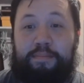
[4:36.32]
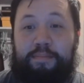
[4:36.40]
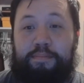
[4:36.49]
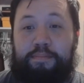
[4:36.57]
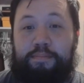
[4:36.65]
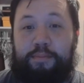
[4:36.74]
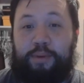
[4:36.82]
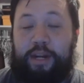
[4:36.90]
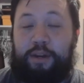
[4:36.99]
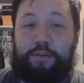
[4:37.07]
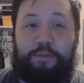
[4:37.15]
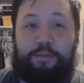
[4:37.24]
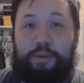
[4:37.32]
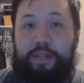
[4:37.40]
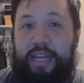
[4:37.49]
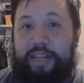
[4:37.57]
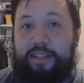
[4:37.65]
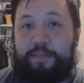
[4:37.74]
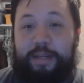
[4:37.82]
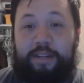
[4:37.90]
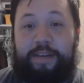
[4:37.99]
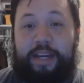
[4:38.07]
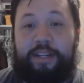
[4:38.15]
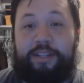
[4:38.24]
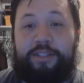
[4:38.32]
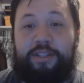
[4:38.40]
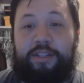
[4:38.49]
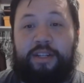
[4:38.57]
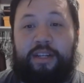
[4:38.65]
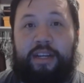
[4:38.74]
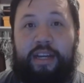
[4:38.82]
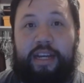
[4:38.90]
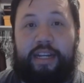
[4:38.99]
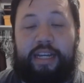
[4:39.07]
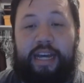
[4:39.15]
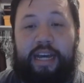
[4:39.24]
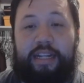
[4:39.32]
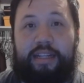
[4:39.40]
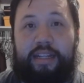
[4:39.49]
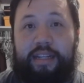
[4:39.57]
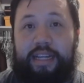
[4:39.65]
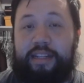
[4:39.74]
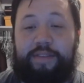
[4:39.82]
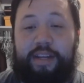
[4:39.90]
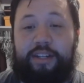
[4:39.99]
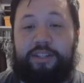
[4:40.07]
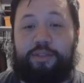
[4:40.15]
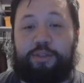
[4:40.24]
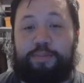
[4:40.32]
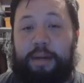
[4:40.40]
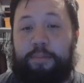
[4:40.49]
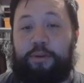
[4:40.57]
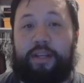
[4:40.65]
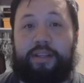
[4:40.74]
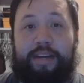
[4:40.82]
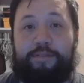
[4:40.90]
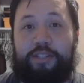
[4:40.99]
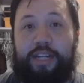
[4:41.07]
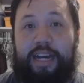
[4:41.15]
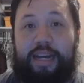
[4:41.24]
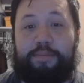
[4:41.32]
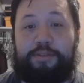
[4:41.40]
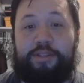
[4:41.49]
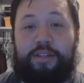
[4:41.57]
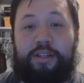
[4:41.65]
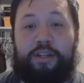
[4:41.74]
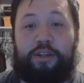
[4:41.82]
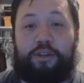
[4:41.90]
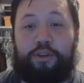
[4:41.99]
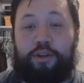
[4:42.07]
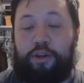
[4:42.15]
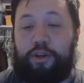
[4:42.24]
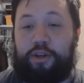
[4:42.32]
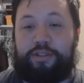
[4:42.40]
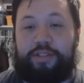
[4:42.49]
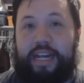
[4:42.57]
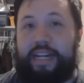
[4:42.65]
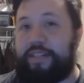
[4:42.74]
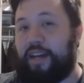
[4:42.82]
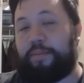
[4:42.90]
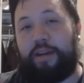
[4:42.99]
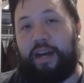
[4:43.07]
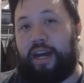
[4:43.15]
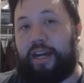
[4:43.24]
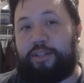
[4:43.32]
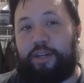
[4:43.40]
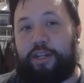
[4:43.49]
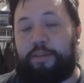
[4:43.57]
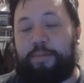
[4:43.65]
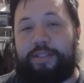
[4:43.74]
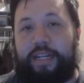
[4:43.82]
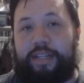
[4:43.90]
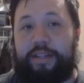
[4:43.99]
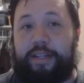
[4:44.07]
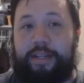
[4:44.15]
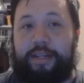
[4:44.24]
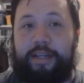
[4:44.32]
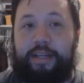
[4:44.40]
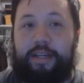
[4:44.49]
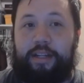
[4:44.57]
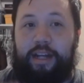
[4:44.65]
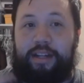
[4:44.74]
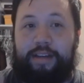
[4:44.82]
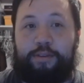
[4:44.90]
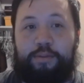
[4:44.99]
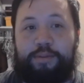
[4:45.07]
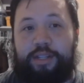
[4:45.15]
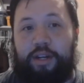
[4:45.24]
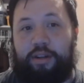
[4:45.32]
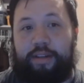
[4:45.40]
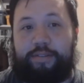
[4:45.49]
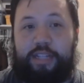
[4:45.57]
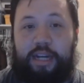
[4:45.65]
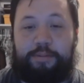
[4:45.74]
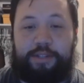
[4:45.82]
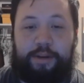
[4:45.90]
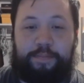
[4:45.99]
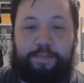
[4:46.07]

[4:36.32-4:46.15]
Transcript: Moreno really had the speed advantage, and he had the length advantage. He was peppering left jabs, good hooks. Anytime Kai tried to commit to anything, a left hook was there, a left jab was there.